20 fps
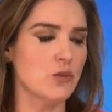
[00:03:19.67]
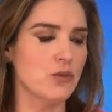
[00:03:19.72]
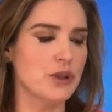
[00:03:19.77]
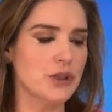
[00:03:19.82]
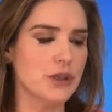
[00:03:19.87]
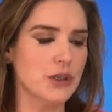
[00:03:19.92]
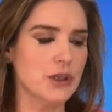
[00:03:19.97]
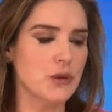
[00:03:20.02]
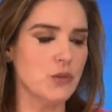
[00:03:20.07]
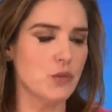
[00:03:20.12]

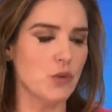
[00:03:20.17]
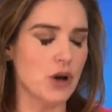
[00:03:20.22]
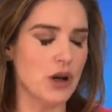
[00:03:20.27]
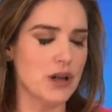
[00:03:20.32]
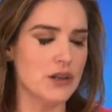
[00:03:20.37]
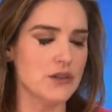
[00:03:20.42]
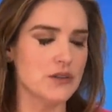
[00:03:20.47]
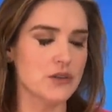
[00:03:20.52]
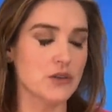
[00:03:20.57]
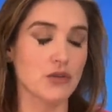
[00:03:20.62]
really
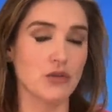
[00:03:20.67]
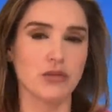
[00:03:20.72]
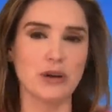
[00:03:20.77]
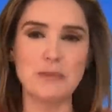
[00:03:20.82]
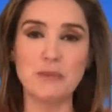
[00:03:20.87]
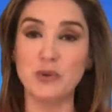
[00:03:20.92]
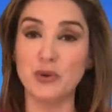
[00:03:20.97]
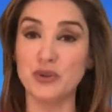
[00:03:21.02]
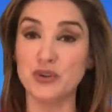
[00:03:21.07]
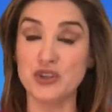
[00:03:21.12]
was
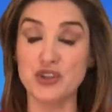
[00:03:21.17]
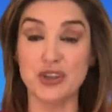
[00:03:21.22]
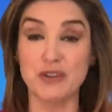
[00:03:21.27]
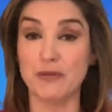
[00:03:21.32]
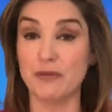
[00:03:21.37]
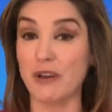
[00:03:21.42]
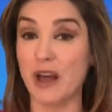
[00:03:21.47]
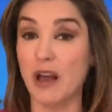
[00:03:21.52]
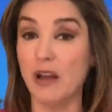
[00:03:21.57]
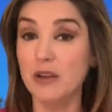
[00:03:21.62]
crippled,
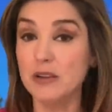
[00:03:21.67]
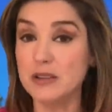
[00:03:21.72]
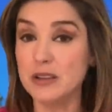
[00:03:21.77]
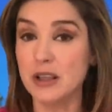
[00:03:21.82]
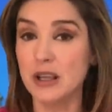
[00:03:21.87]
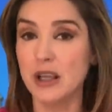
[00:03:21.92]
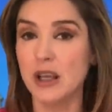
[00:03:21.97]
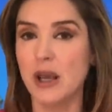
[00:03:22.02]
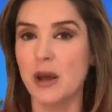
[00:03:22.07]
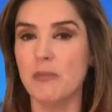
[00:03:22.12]
she
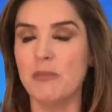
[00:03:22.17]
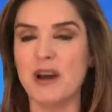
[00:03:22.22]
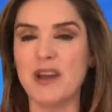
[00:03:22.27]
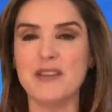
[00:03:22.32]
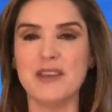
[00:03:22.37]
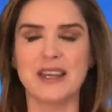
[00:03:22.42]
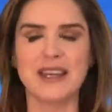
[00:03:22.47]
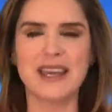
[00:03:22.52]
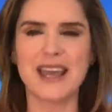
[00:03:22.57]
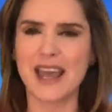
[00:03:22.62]
felt,
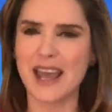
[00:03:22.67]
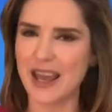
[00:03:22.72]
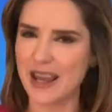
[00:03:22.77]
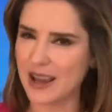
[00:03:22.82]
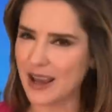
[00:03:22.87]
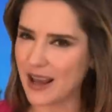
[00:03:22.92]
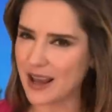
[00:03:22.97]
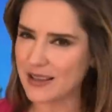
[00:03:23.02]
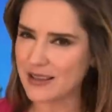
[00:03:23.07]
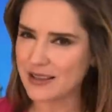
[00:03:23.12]
by the
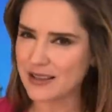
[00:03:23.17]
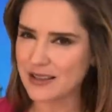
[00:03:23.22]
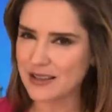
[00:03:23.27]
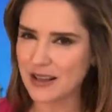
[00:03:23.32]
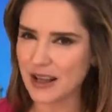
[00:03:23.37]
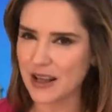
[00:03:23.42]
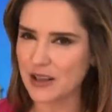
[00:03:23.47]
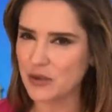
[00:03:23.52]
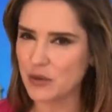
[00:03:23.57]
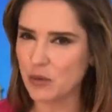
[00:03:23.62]
chaos
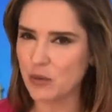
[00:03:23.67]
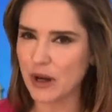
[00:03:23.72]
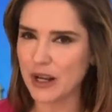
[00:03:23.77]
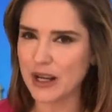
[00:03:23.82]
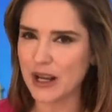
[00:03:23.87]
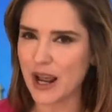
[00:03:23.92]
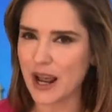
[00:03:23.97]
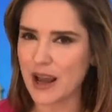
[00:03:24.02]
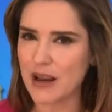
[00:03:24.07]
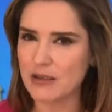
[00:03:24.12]
inside the
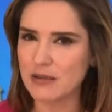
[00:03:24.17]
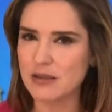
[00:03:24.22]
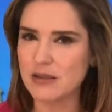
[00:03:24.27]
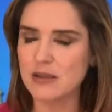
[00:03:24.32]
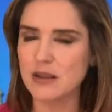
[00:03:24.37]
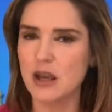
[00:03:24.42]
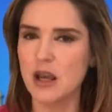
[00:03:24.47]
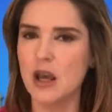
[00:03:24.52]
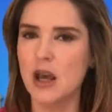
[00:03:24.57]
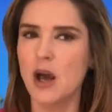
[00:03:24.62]
White
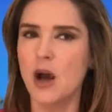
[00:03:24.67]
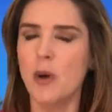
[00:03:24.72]
House.